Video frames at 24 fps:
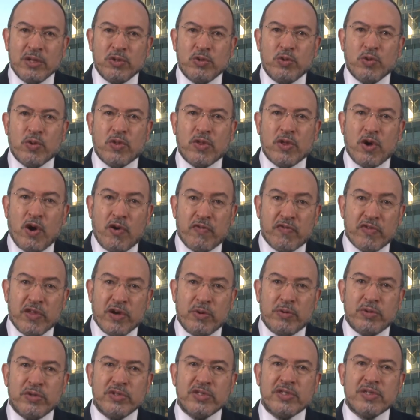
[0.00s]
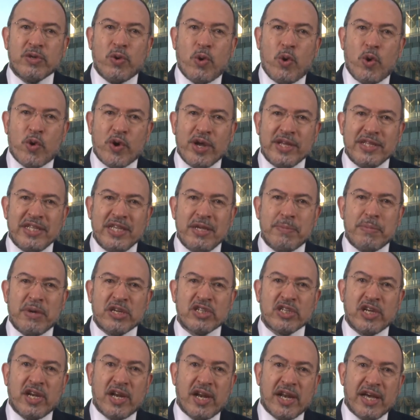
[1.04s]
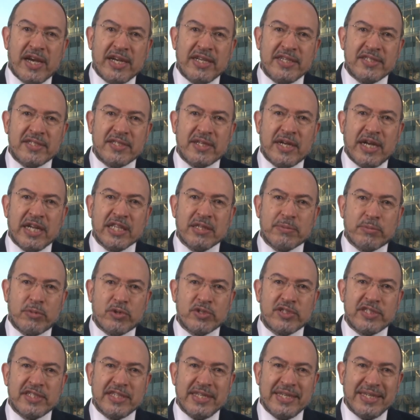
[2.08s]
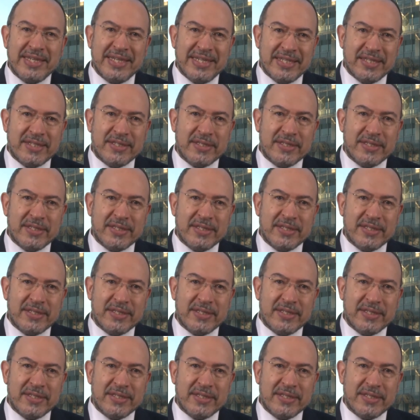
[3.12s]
of those already marginalized and most in need.